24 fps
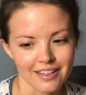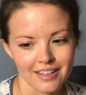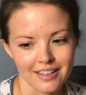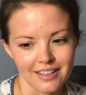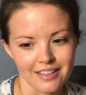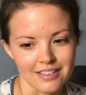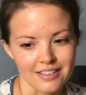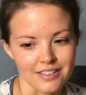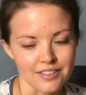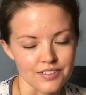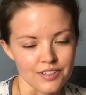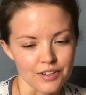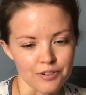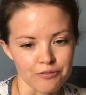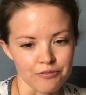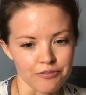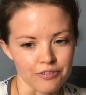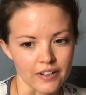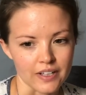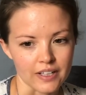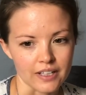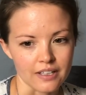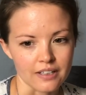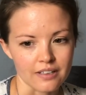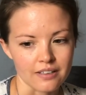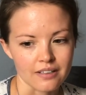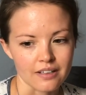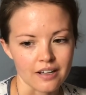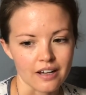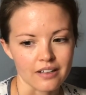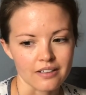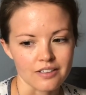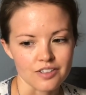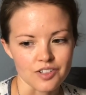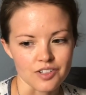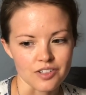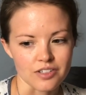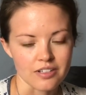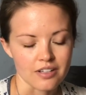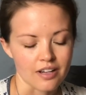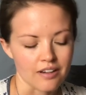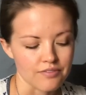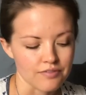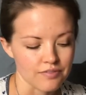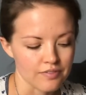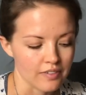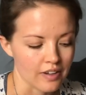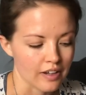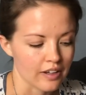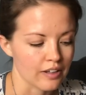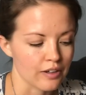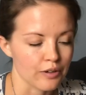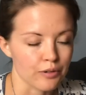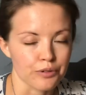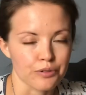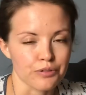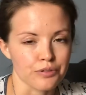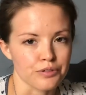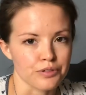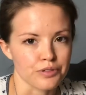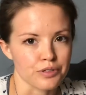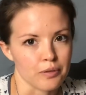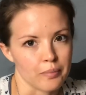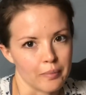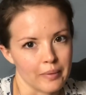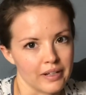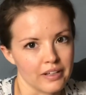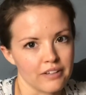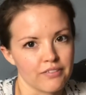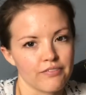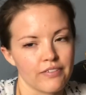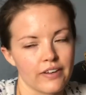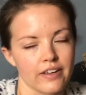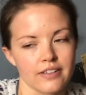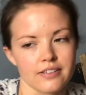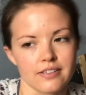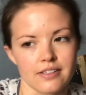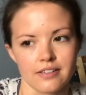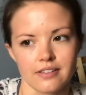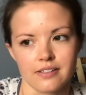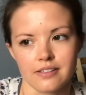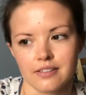It's so funny. I go through so many phases.